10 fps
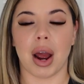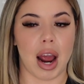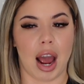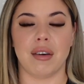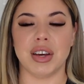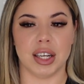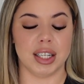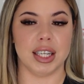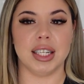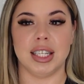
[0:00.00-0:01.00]
having
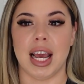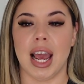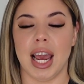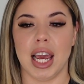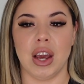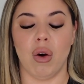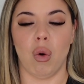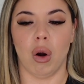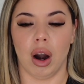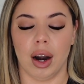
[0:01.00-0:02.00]
a good day,
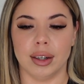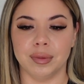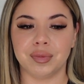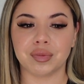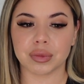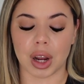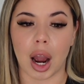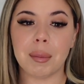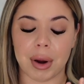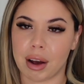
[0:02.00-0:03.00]
or
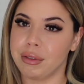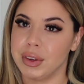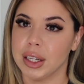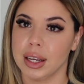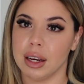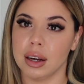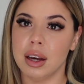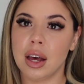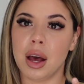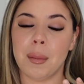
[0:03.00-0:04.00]
I'm not feeling
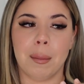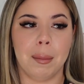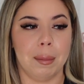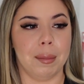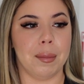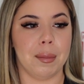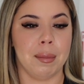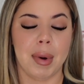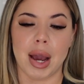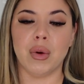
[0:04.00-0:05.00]

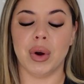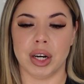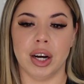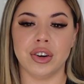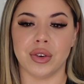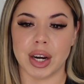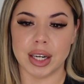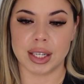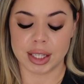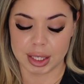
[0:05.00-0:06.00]
my
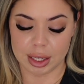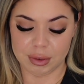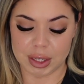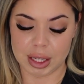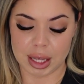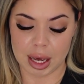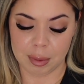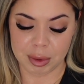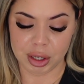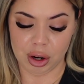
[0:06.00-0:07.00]
100 to give to
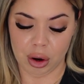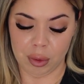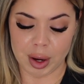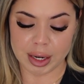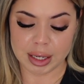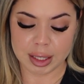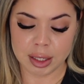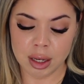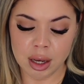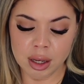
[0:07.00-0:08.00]
them, you know. And it's